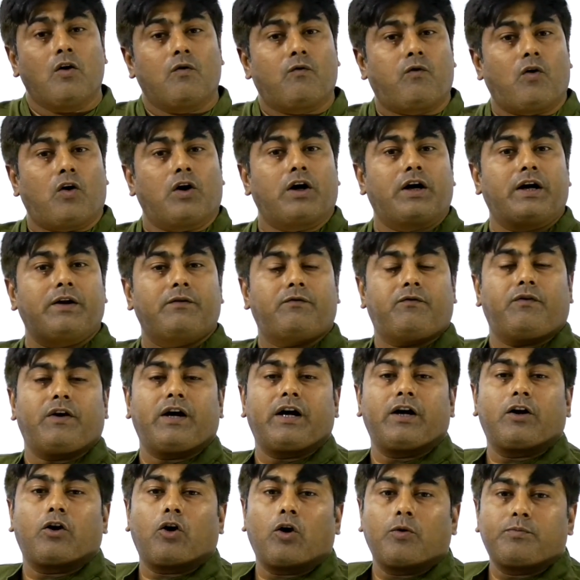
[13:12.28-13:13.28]
for
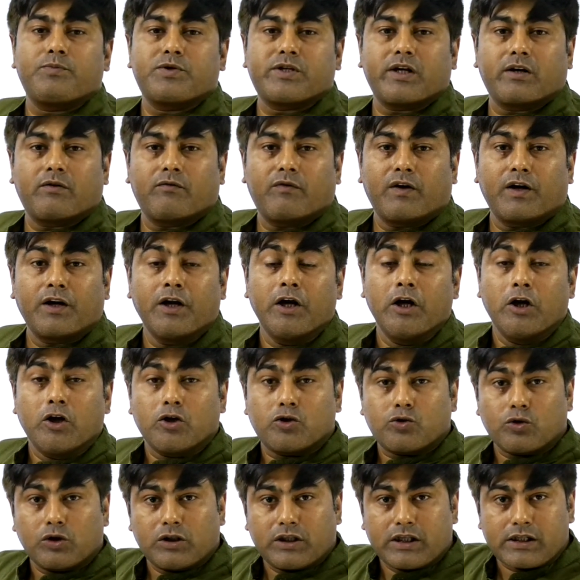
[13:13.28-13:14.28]
different observer.
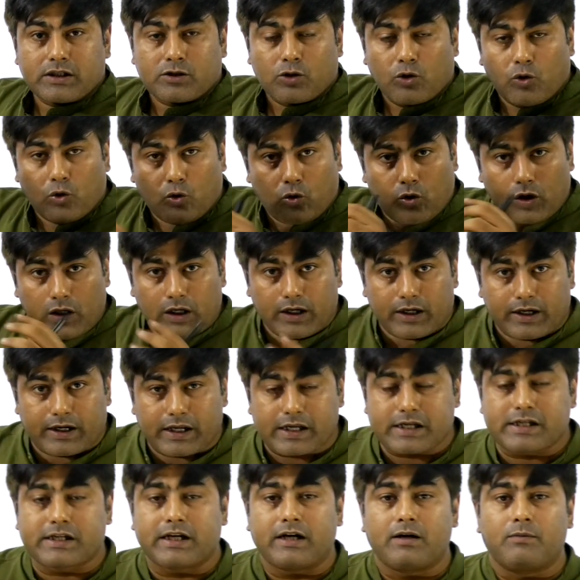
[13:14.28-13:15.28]
So this whole
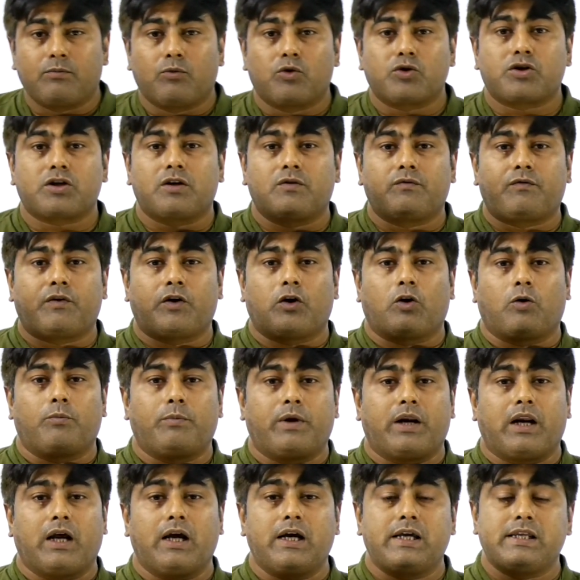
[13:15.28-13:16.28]
rest and motion
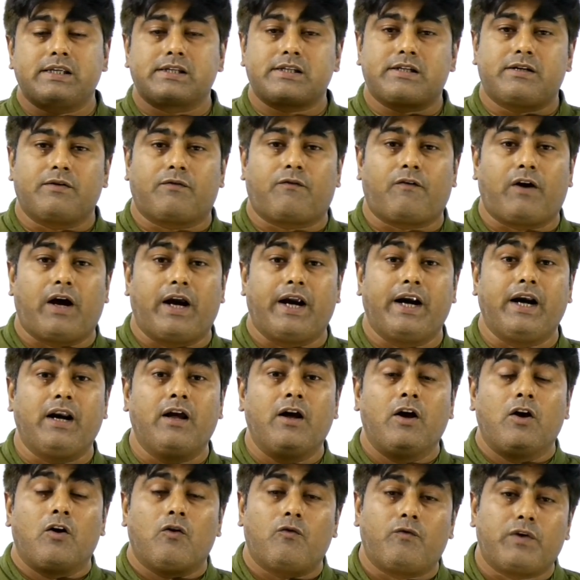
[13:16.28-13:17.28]
phenomena is defined
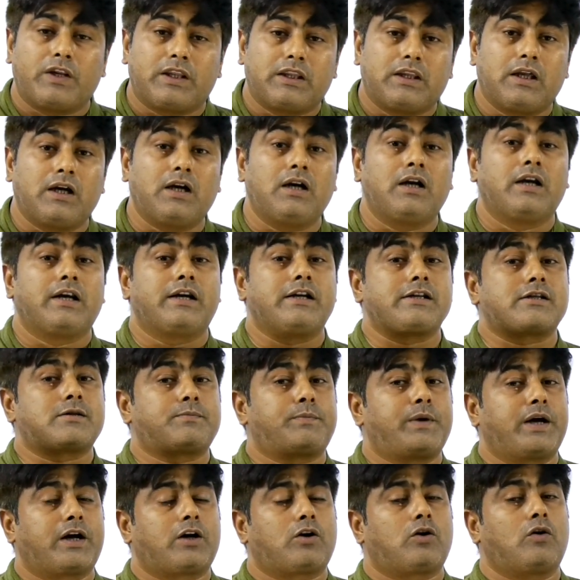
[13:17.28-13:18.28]
with the
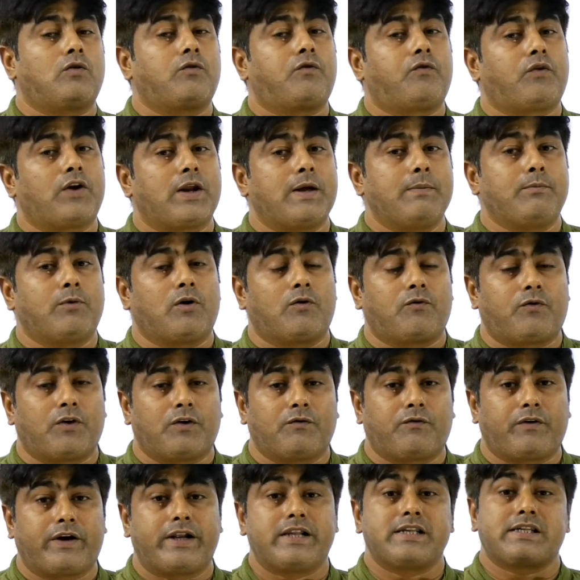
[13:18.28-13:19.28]
respect of frame of
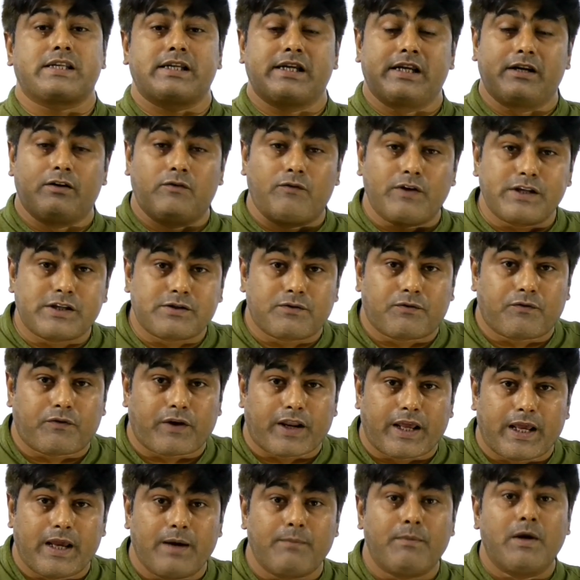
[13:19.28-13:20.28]
reference, in which
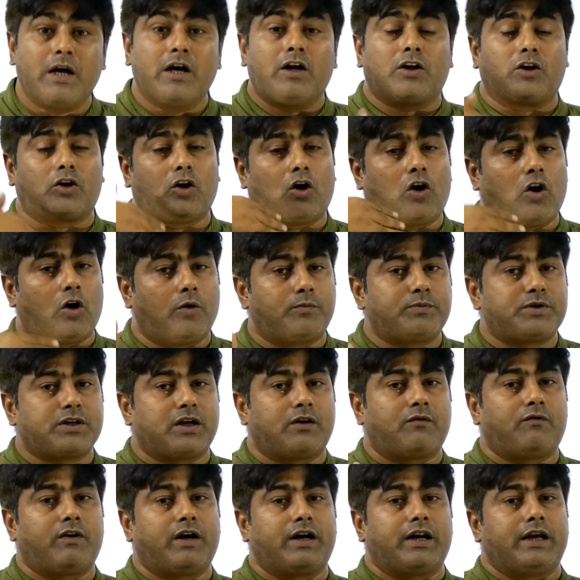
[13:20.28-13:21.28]
frame the
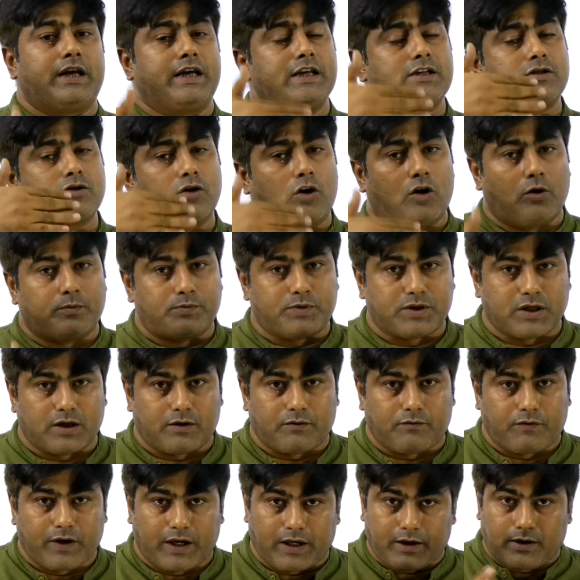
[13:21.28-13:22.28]
observer is
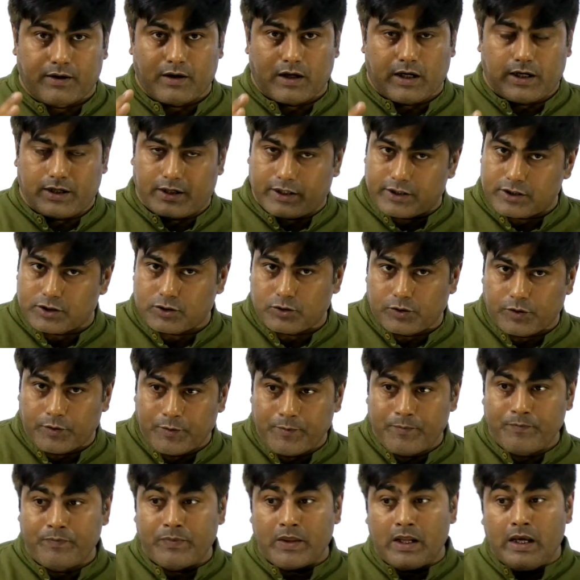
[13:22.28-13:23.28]
observing. Understood?
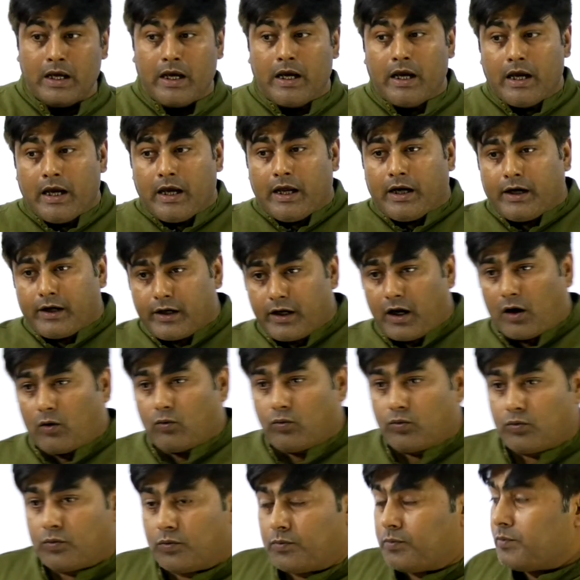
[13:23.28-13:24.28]

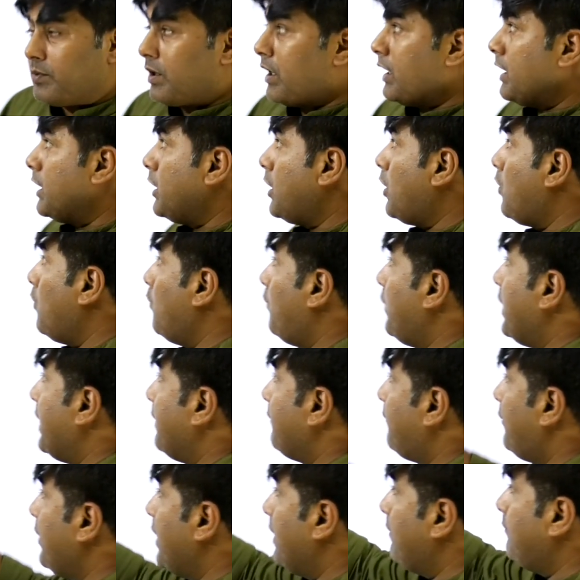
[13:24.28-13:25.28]
Now we
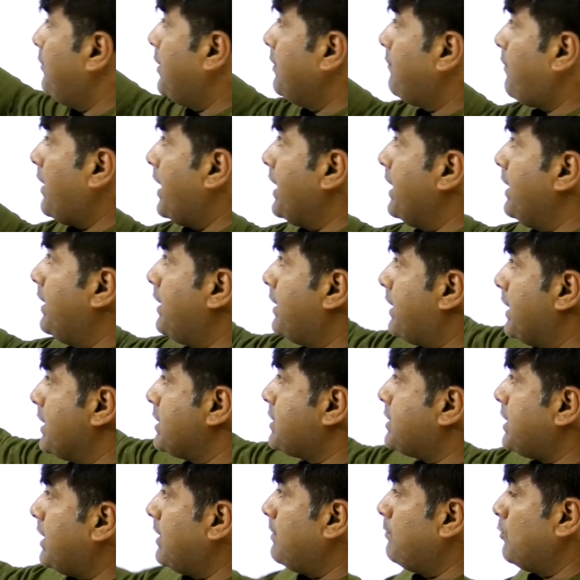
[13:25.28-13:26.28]
have defined
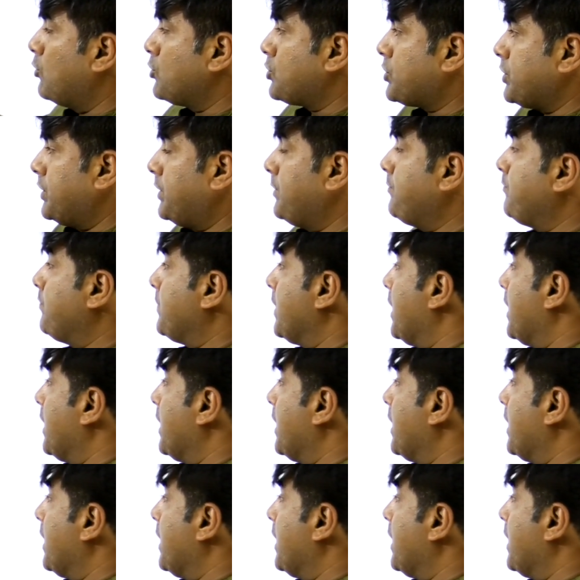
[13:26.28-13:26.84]
rest and motion.